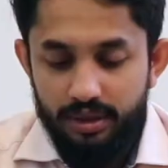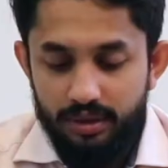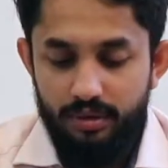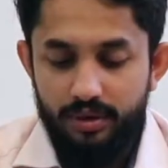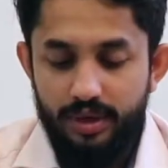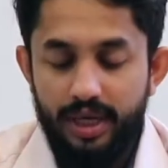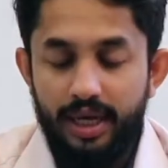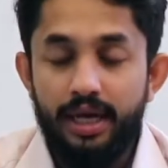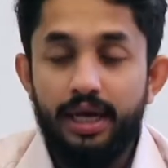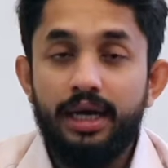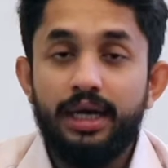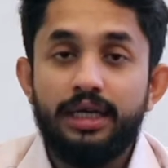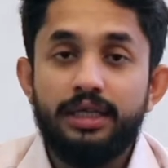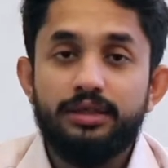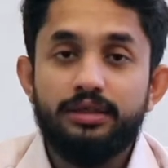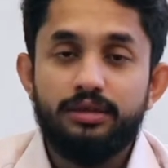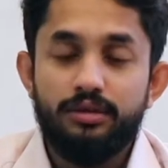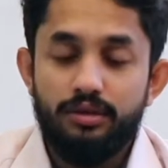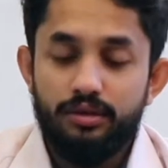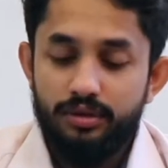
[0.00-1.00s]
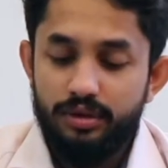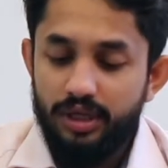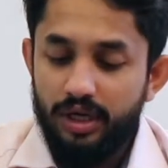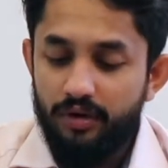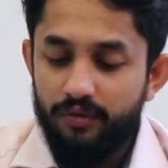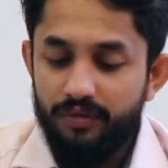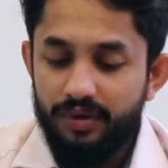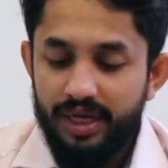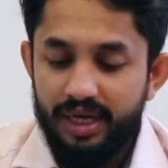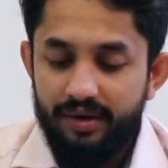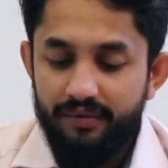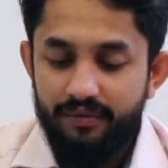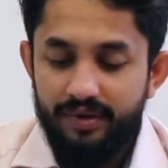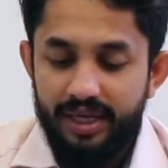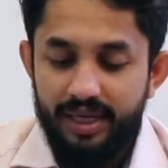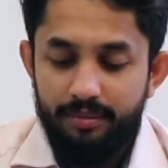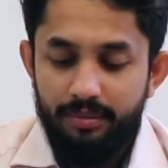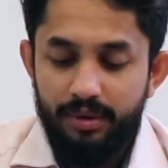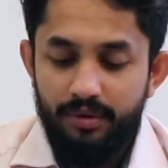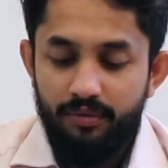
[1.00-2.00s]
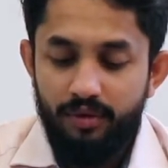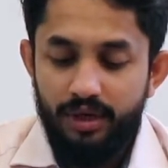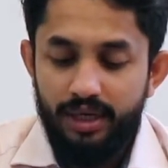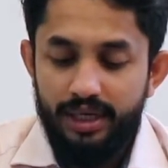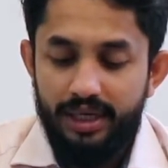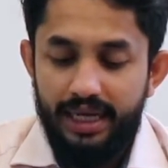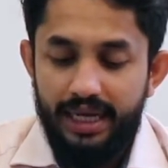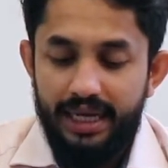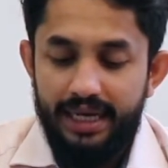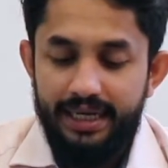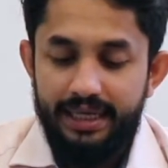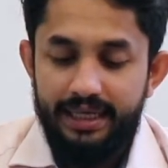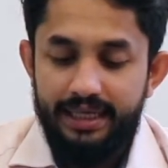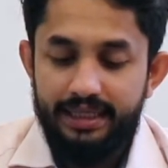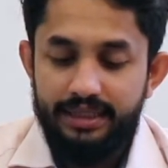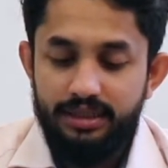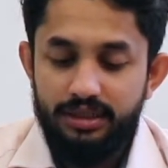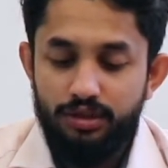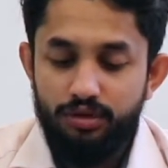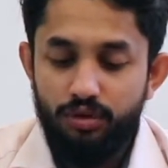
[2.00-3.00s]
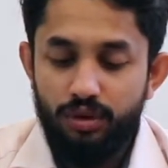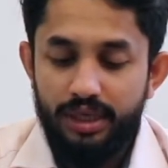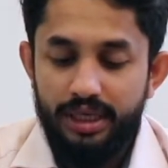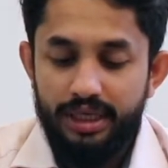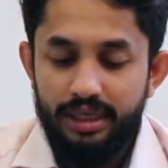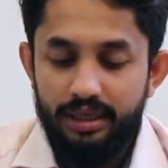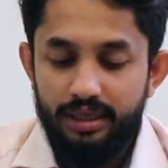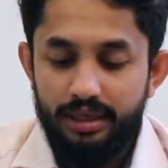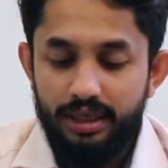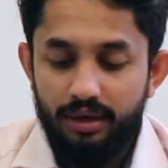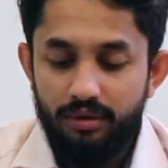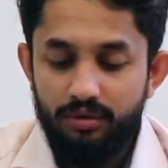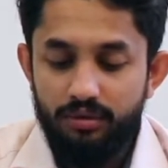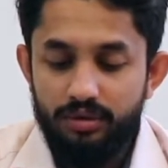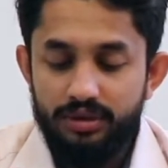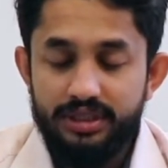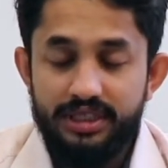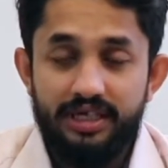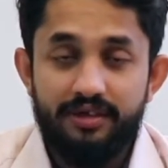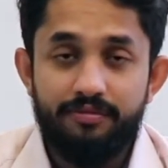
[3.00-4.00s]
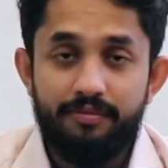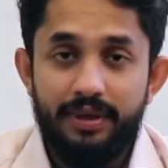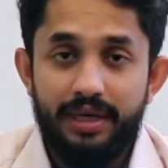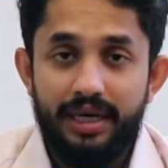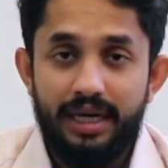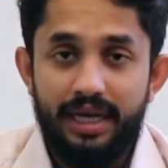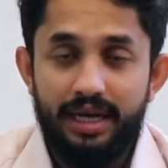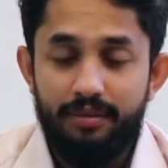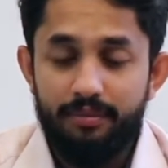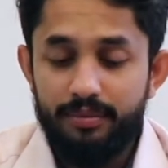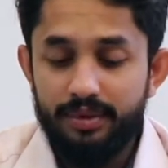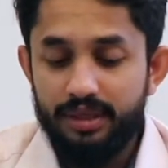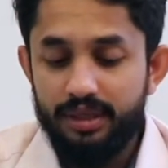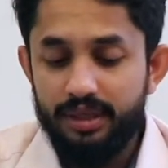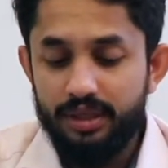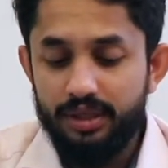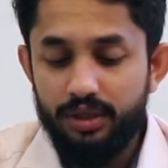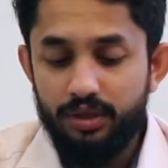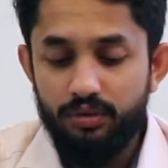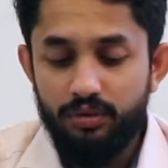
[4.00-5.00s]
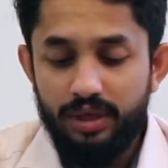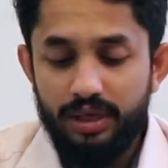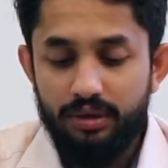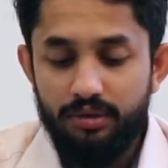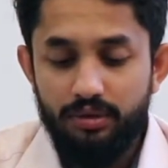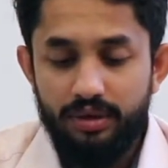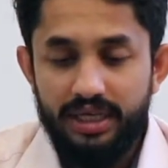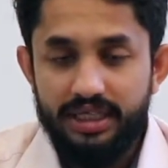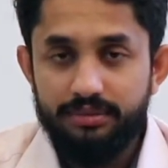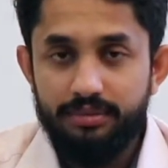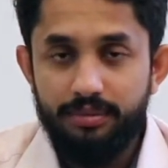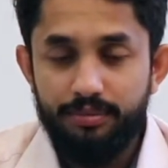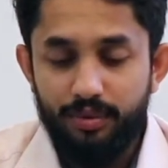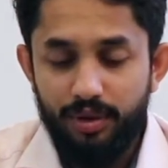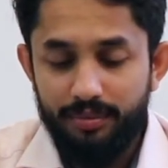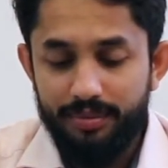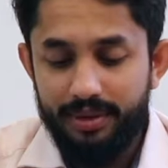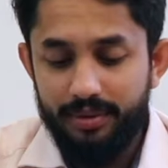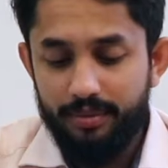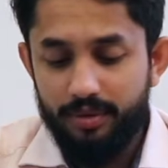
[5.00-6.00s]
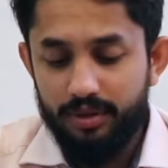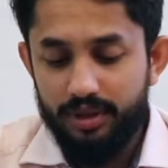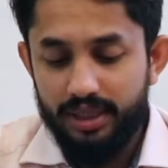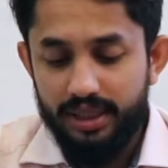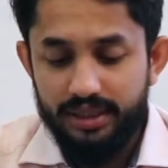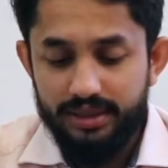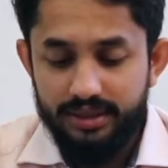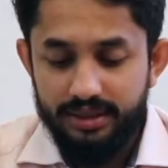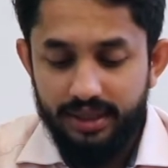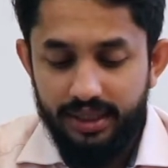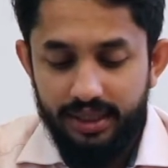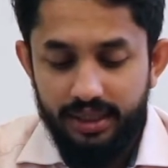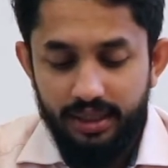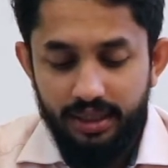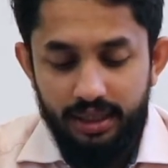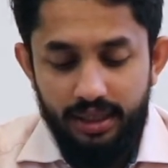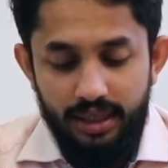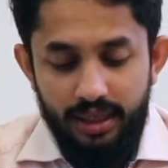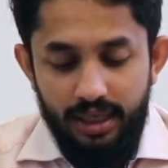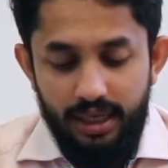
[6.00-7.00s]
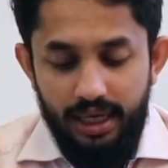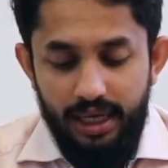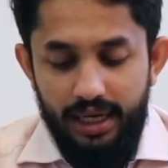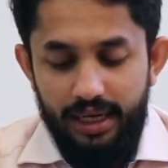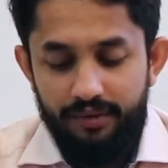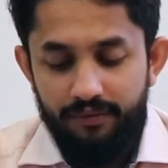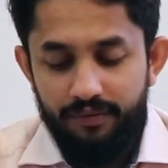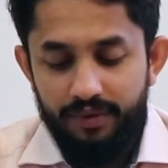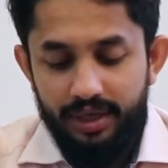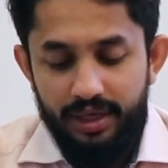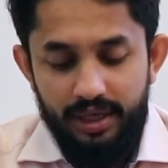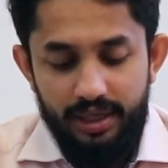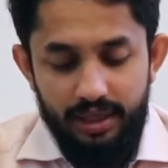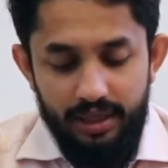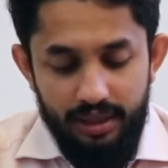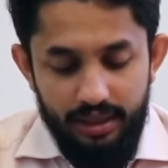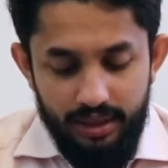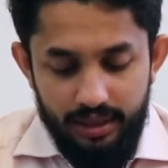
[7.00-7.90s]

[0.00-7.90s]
Okay, so now we have named the wallet, and it's showing download SafePal app. The QR code has been popped up on our screen, and we'll